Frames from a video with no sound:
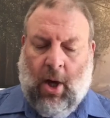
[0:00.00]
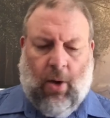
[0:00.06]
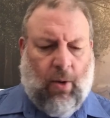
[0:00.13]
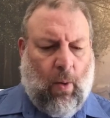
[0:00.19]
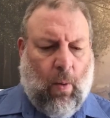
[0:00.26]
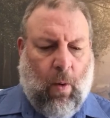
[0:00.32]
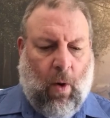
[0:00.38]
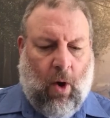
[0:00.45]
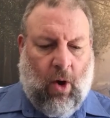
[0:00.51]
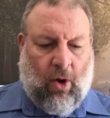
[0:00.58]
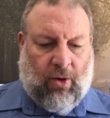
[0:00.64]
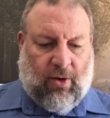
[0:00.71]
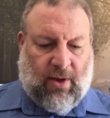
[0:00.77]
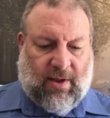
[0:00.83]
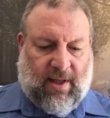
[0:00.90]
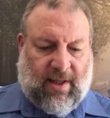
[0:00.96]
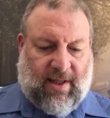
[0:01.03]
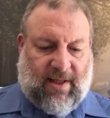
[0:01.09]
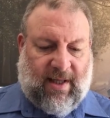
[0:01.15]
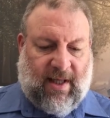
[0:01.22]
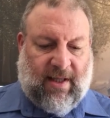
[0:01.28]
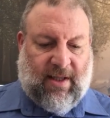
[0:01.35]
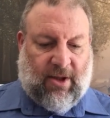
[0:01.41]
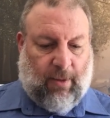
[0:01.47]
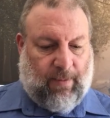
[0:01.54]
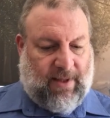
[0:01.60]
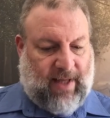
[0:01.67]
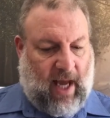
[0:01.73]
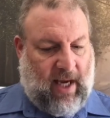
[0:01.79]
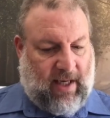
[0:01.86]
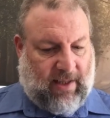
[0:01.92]
The waters had since
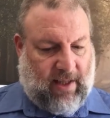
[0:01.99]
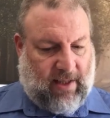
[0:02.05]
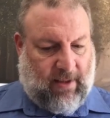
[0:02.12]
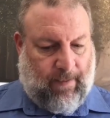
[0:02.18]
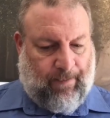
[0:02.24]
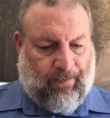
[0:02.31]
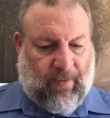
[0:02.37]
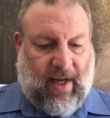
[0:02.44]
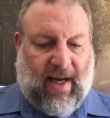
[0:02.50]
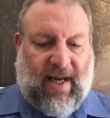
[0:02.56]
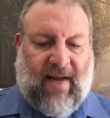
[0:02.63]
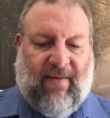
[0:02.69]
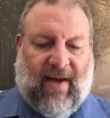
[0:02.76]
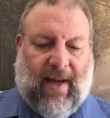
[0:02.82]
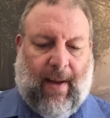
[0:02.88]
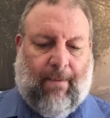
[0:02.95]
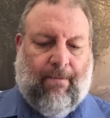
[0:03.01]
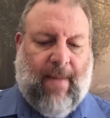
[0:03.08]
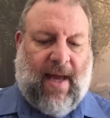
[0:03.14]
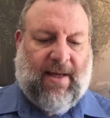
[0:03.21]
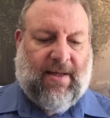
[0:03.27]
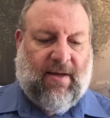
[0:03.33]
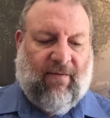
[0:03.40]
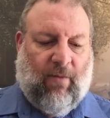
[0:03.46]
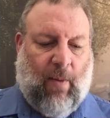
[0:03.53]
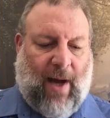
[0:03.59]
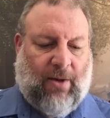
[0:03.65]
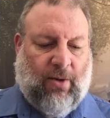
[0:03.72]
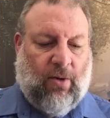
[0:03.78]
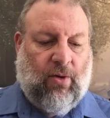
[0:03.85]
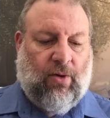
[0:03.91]
subsided, leaving a mess of
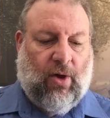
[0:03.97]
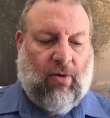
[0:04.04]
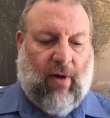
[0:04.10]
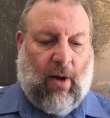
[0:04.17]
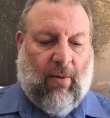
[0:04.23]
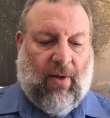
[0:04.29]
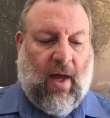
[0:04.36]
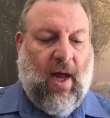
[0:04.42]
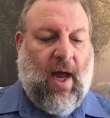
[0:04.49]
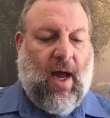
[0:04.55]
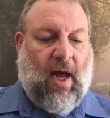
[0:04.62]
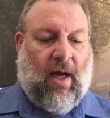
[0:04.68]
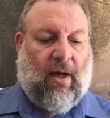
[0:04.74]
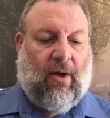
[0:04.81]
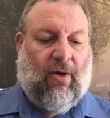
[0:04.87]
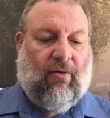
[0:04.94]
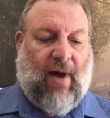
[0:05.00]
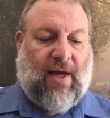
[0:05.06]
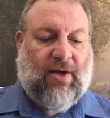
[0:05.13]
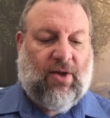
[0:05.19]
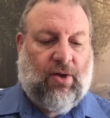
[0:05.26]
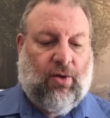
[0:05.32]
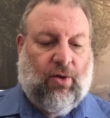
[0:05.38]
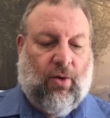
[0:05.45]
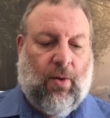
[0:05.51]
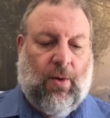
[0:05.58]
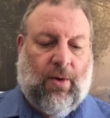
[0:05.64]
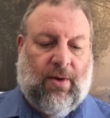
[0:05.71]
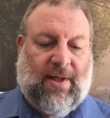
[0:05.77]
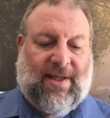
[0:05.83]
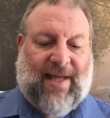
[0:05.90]
wet undergrowth and
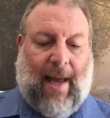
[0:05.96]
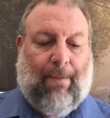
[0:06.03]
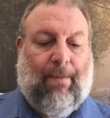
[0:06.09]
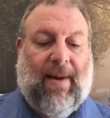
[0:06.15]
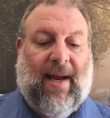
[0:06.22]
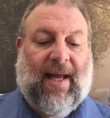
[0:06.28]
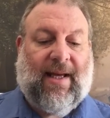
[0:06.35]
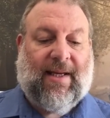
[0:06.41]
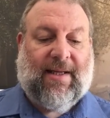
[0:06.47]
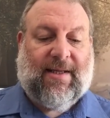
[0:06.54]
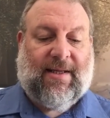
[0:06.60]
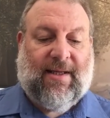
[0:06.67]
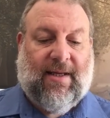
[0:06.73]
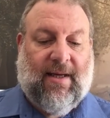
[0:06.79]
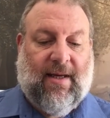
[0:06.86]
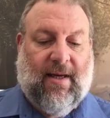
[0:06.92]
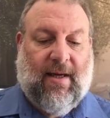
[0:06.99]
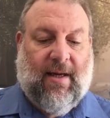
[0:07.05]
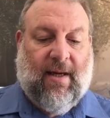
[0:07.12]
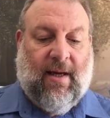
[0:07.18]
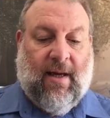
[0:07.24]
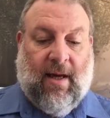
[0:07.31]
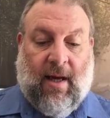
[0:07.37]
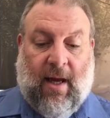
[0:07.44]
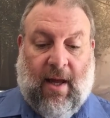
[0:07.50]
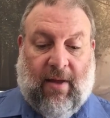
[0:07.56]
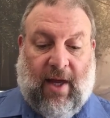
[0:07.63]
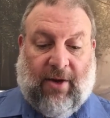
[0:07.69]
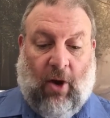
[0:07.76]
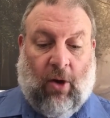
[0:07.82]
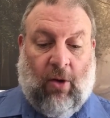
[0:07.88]
grass-strewn saplings.
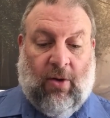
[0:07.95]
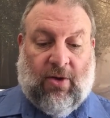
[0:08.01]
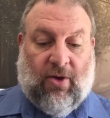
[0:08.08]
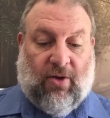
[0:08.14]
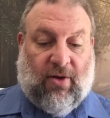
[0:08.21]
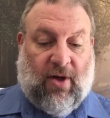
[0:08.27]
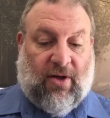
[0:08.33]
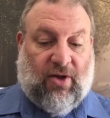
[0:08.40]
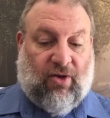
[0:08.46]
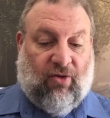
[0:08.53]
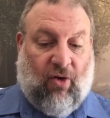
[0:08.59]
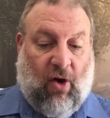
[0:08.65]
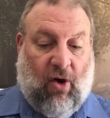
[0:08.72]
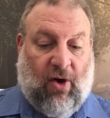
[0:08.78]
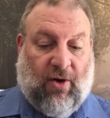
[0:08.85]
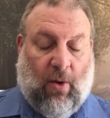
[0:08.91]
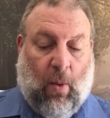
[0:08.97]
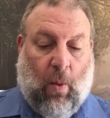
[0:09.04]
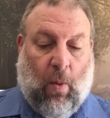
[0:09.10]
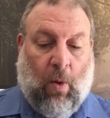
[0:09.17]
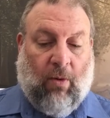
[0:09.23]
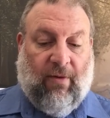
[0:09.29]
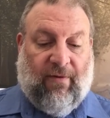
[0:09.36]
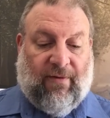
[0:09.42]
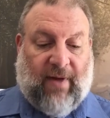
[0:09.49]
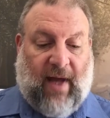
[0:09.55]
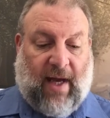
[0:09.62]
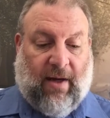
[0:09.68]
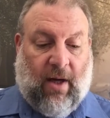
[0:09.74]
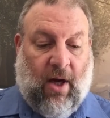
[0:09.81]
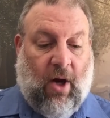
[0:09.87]
They'd also destroyed a wolf
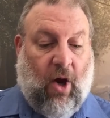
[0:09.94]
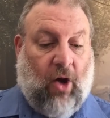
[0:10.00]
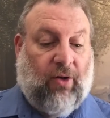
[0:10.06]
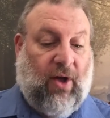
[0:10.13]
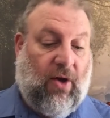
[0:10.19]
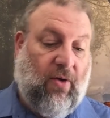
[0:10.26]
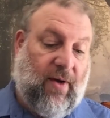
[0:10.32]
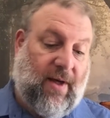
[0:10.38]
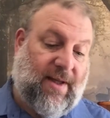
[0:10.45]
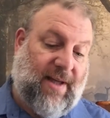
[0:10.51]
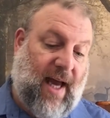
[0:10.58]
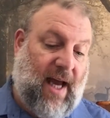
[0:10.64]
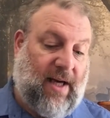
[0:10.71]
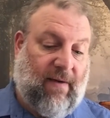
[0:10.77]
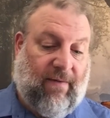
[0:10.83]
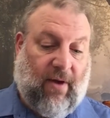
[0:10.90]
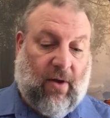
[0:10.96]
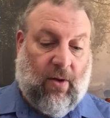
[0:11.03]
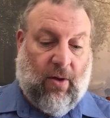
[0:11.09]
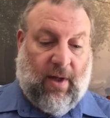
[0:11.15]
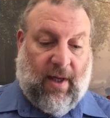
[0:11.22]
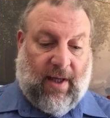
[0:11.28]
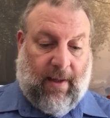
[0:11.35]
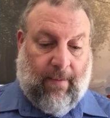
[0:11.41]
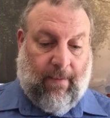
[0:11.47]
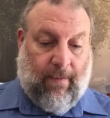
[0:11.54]
den on the other side of the gully.